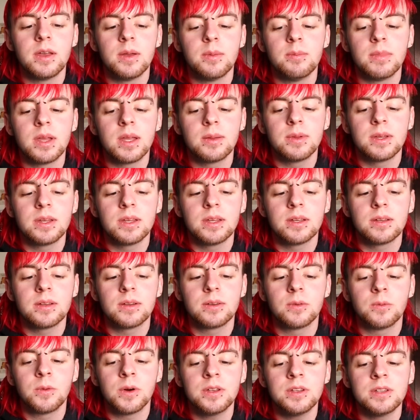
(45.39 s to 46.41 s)
Maybe
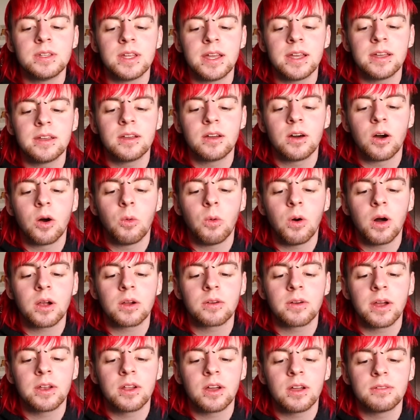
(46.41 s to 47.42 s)
one day I'll walk
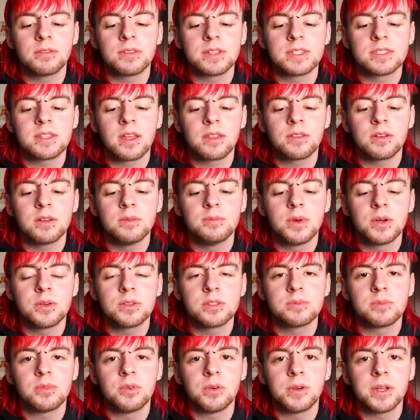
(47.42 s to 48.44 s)
right off the
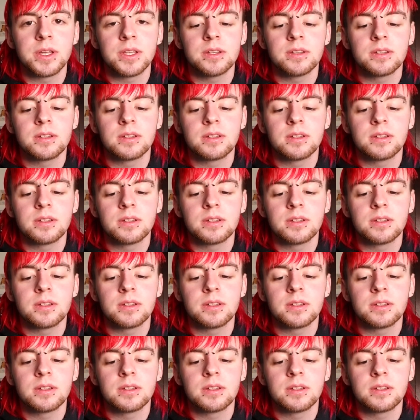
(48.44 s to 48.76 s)
southernmost point.